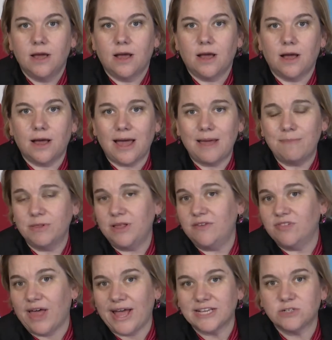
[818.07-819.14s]
I believe
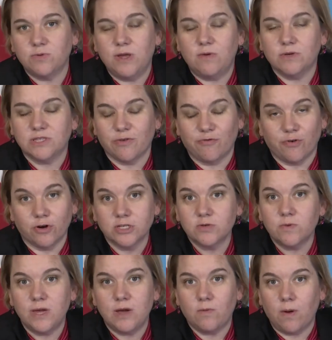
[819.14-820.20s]
last week was the first
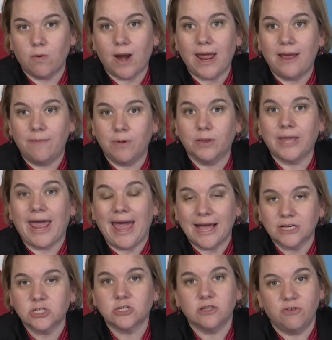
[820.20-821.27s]
week we were able to
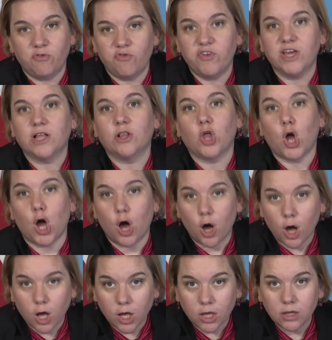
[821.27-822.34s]
actually fill
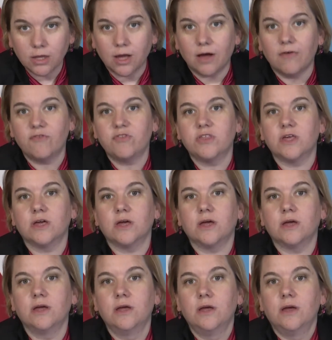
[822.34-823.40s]
all of
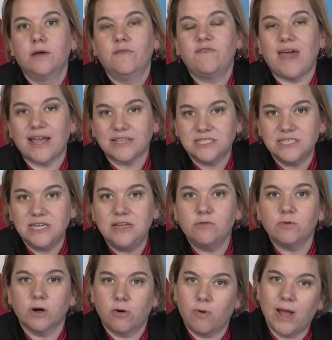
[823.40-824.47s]
the vaccine
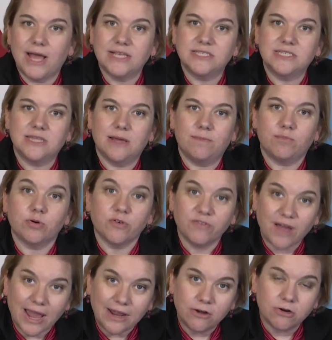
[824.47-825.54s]
requests that
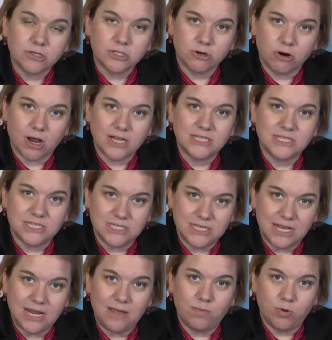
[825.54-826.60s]
providers across the
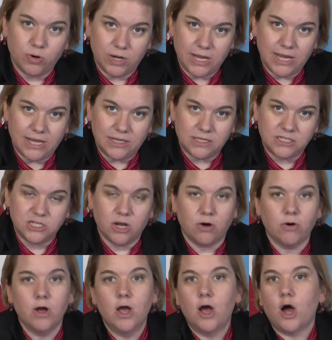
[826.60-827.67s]
city put in.
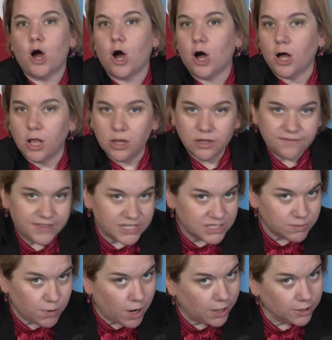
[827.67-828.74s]
So all of the
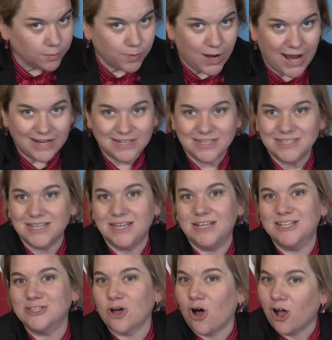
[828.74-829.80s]
smaller
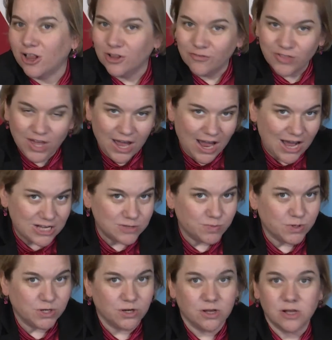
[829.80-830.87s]
practices, all of the
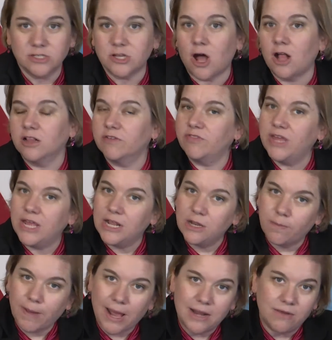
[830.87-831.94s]
hospitals, all of the
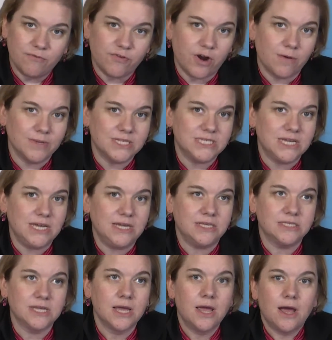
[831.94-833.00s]
independent
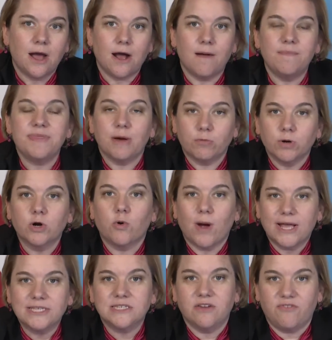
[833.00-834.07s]
pharmacies that
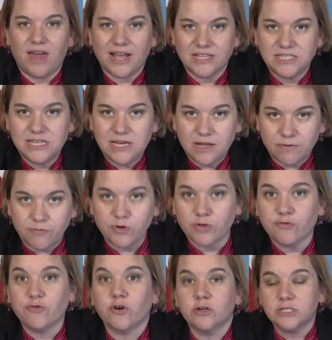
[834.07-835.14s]
requested vaccine, for the
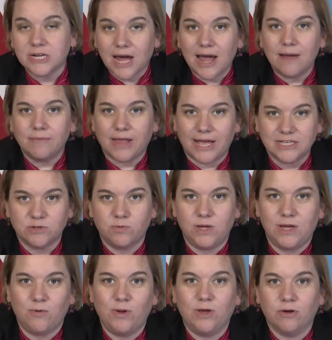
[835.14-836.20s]
first time last
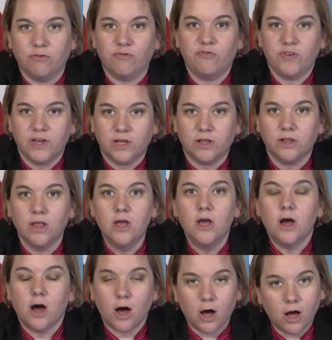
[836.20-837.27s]
week, we could fill
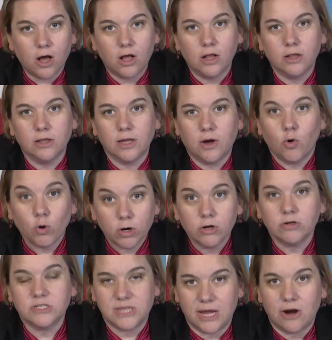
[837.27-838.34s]
all
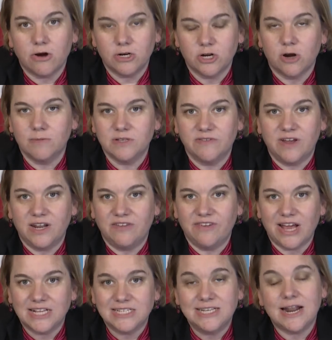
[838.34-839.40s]
orders there in terms of getting
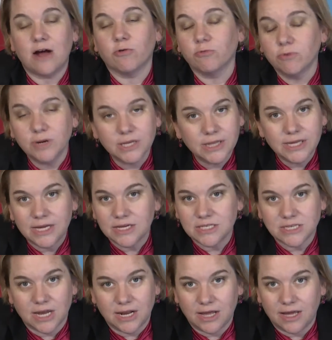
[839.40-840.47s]
vaccine out. Really
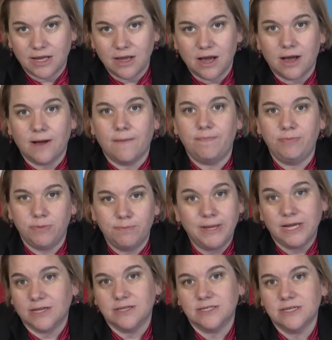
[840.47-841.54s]
exciting,
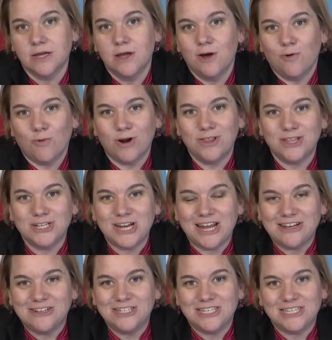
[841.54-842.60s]
because one of the
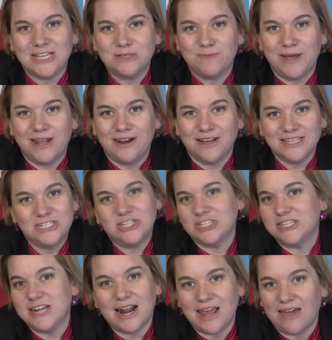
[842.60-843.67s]
challenges has been us
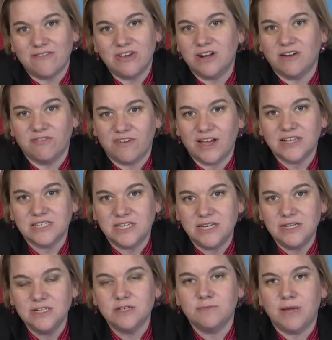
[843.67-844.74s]
just having enough
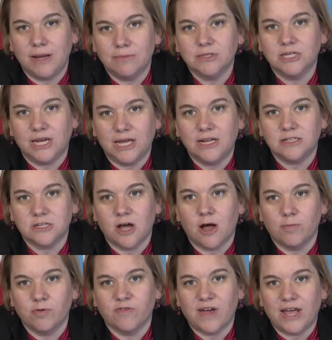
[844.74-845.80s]
vaccine to be able to get it to all
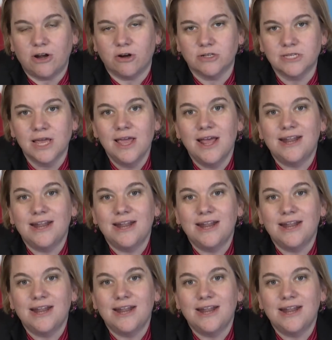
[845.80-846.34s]
providers.